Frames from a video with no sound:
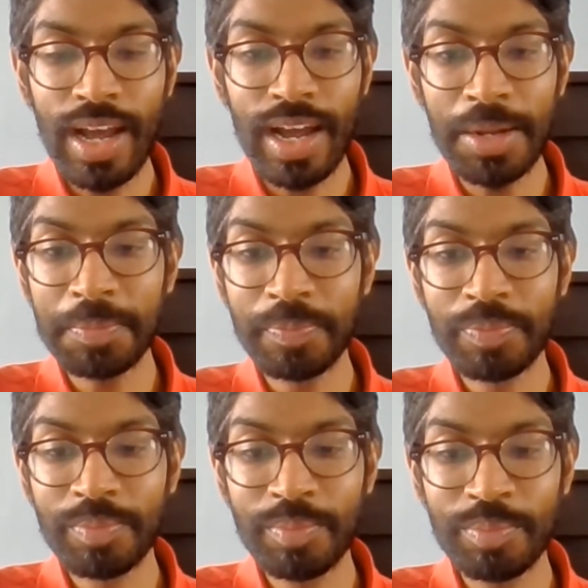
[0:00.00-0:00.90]
Um,
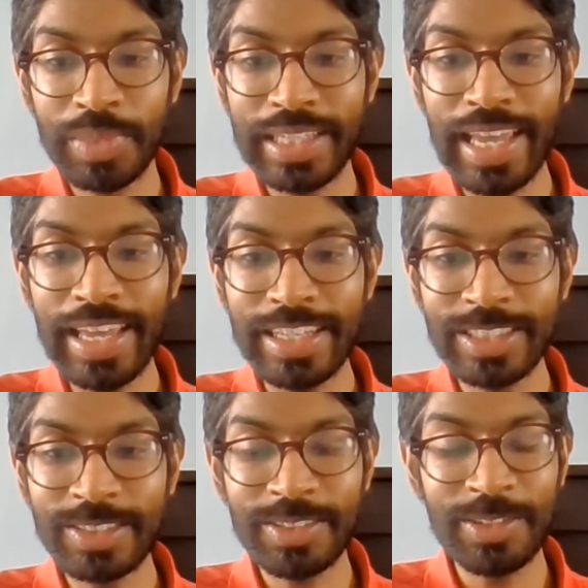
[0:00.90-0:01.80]
but yeah,
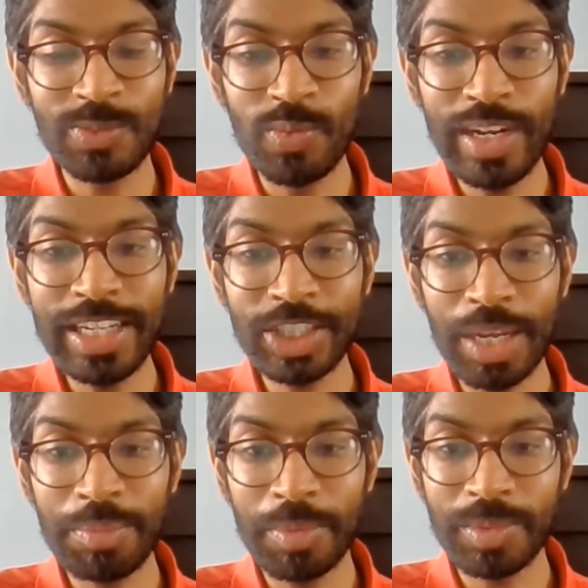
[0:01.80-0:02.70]
it's really
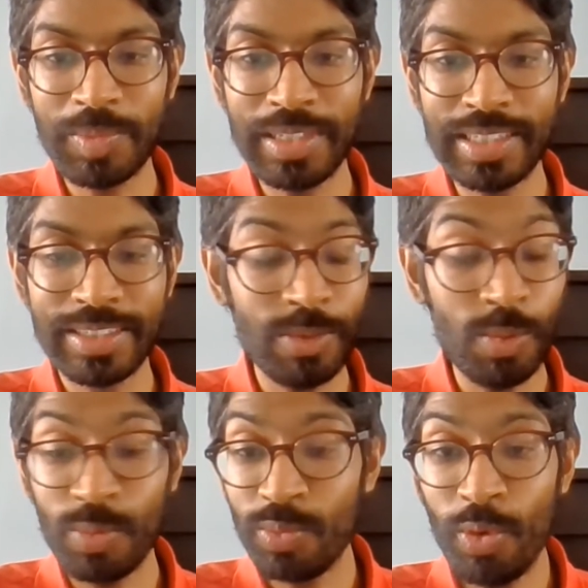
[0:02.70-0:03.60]
shaping up to be
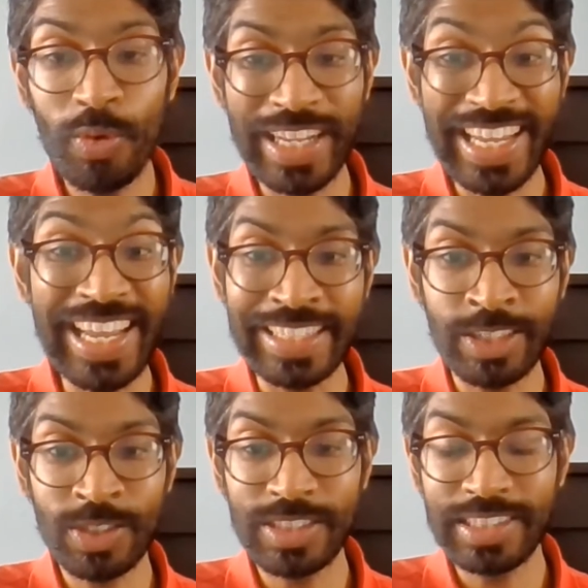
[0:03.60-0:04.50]
or already is,
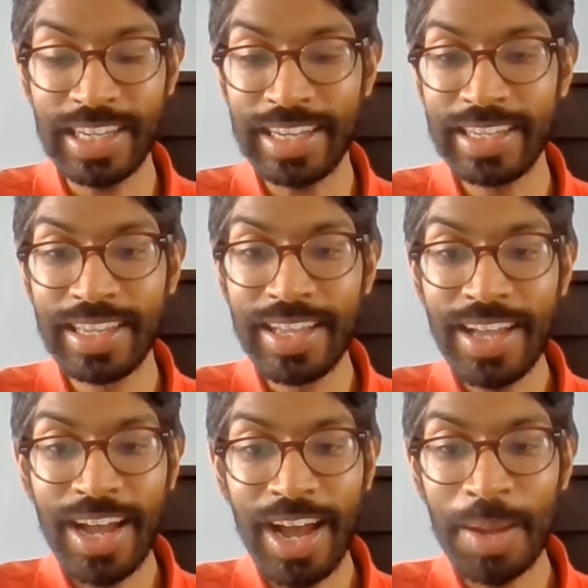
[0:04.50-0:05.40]
I should say,
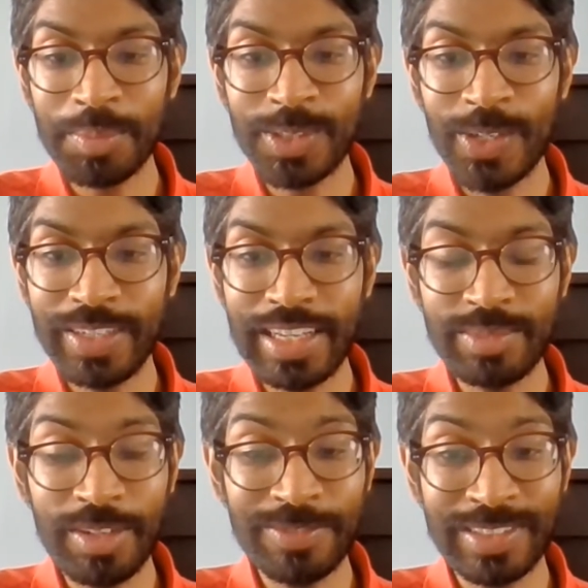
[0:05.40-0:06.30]
turning out
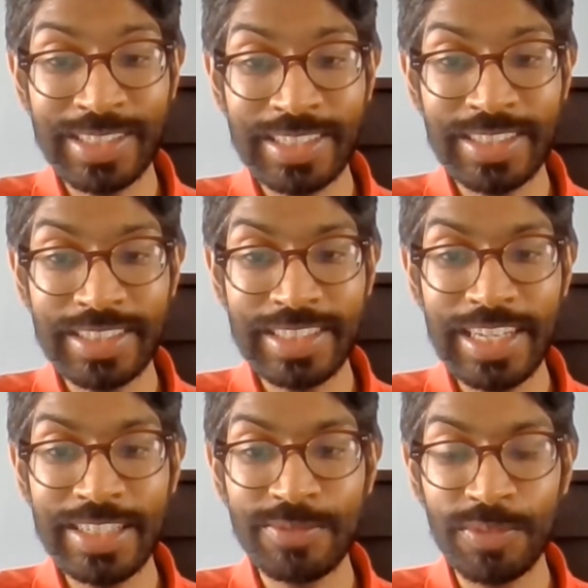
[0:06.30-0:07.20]
to be a fantastic
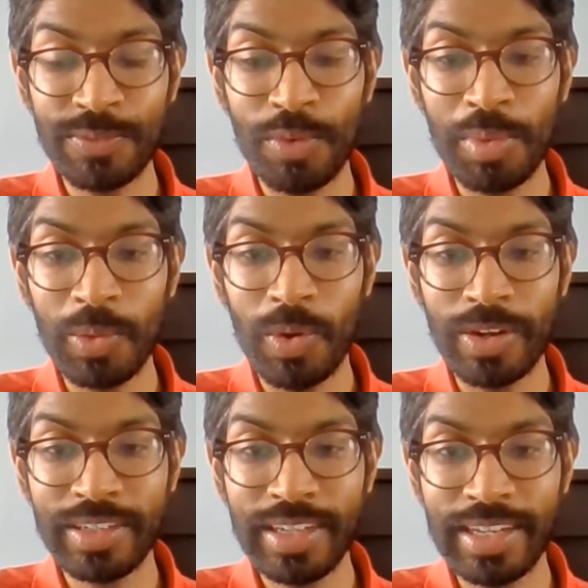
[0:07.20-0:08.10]
season for Formula
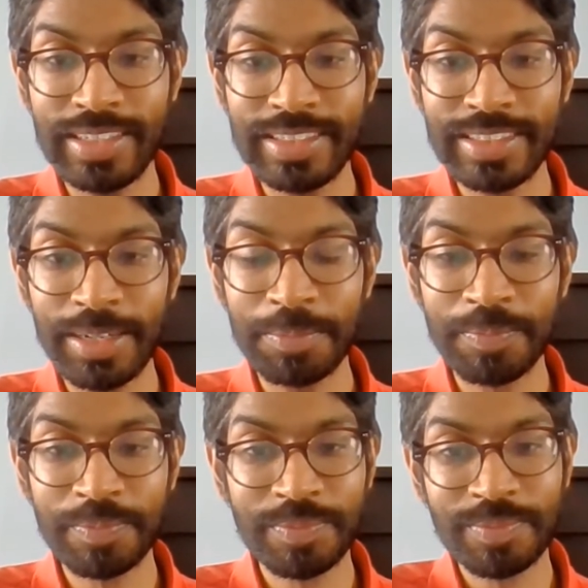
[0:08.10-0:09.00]
One.
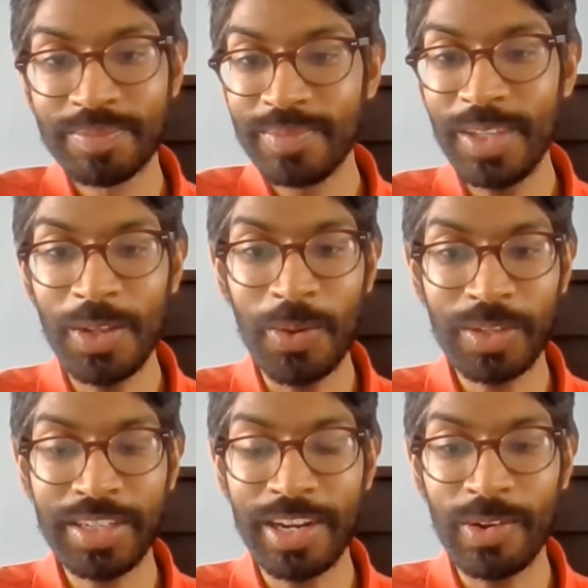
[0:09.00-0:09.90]
And
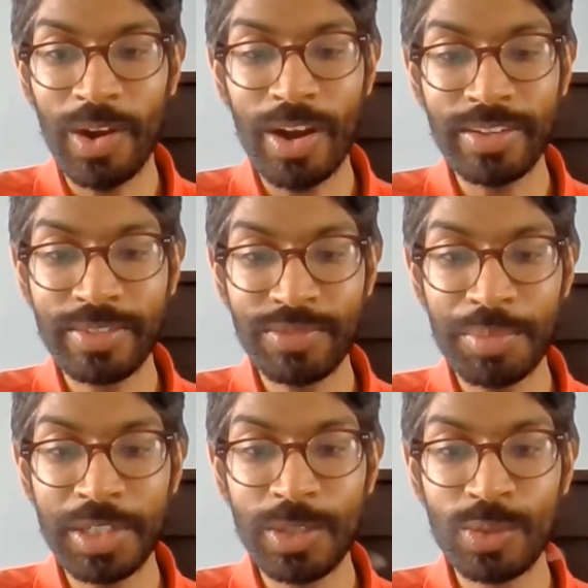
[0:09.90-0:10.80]
look, I
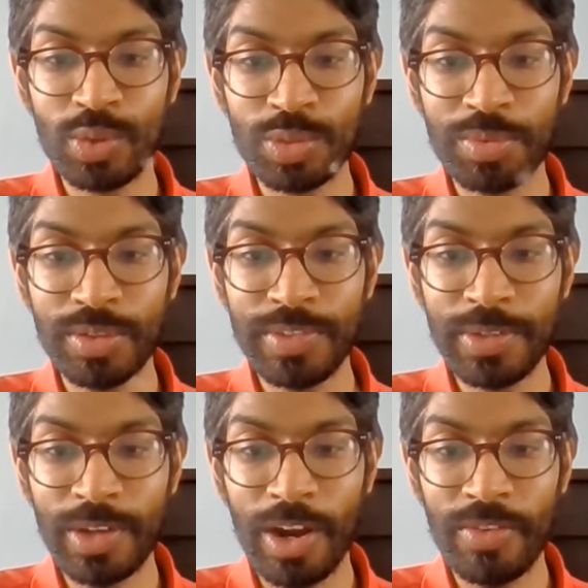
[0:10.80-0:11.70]
from a neutral's point of
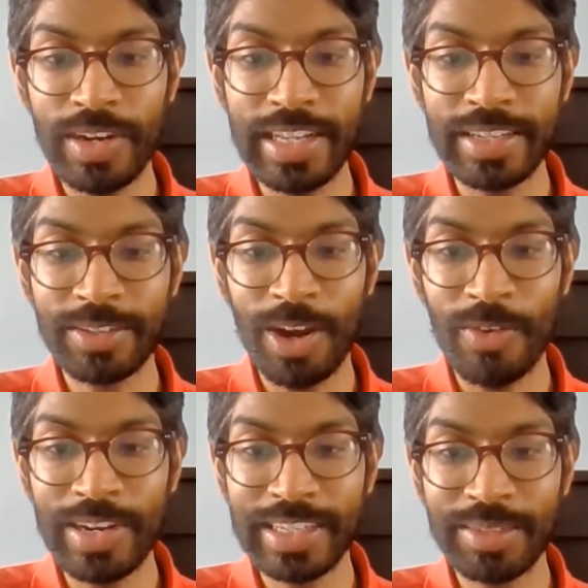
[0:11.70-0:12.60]
view, can't
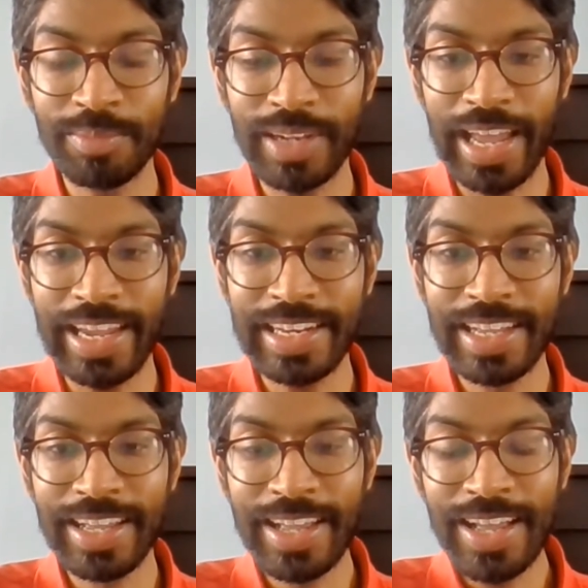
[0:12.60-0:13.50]
really complain.
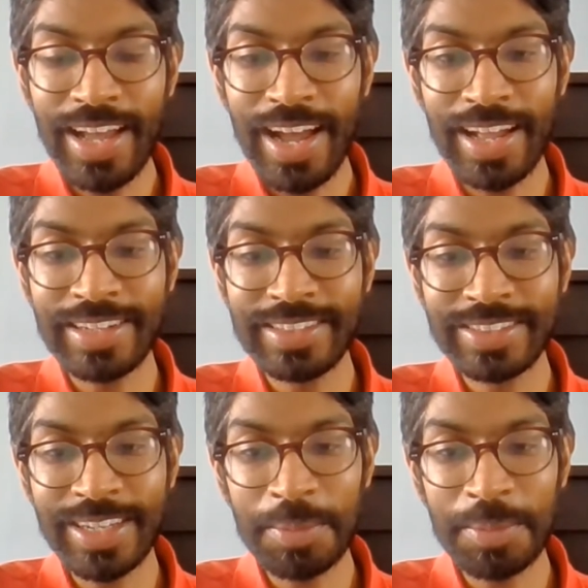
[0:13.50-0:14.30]
And